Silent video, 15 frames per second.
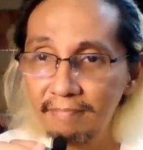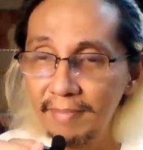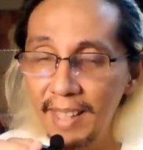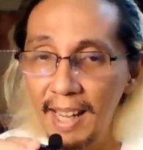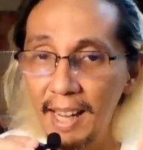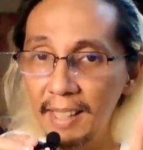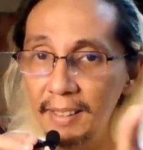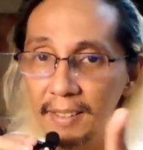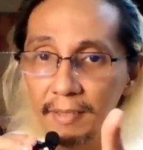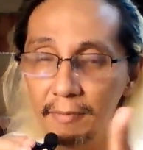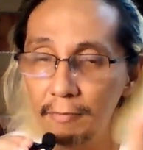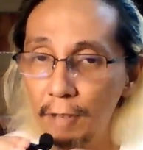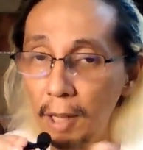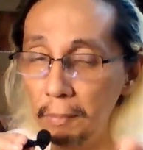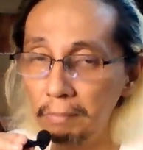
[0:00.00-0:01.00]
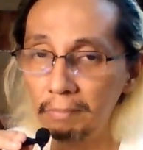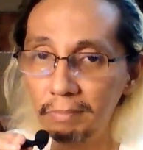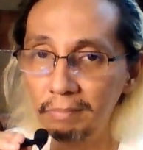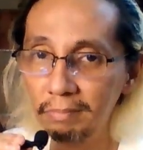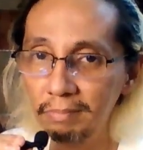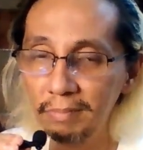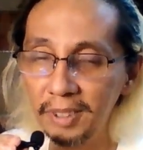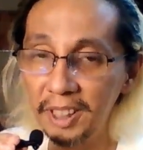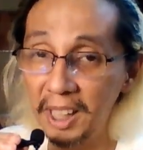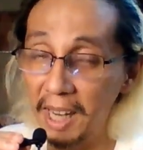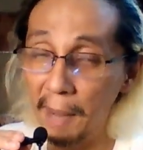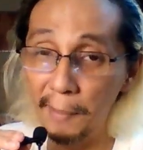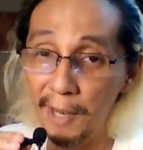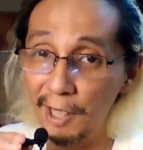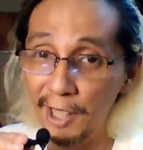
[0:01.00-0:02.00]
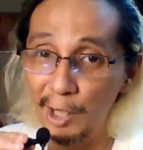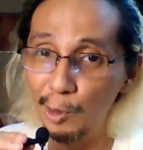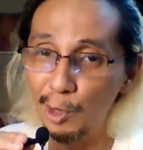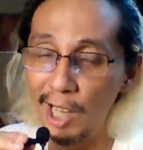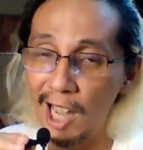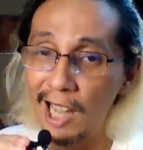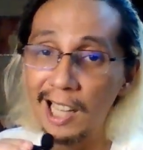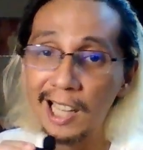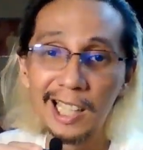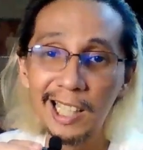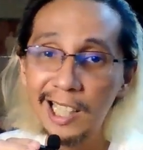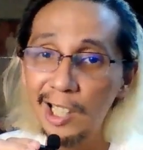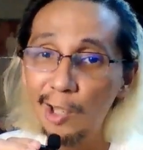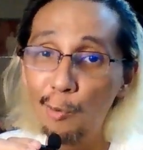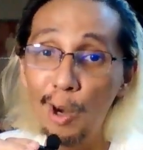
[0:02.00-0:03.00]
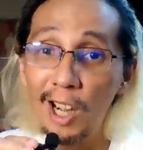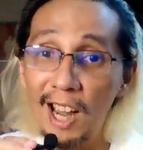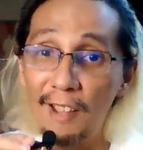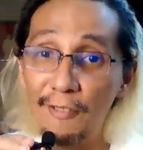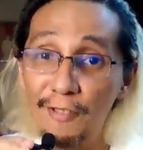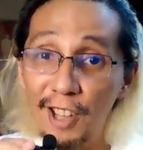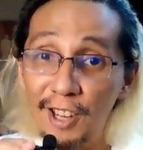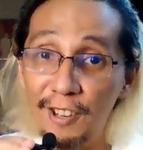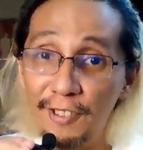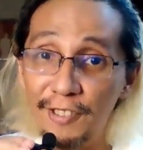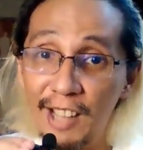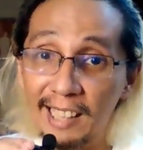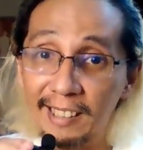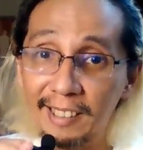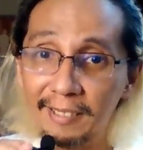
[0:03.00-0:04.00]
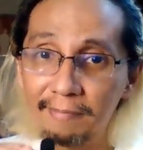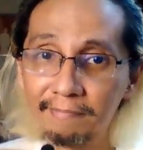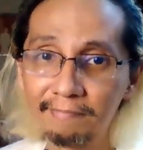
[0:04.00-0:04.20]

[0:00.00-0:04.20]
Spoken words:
And well, sinabi lang ni Yuya, we'll have none of that.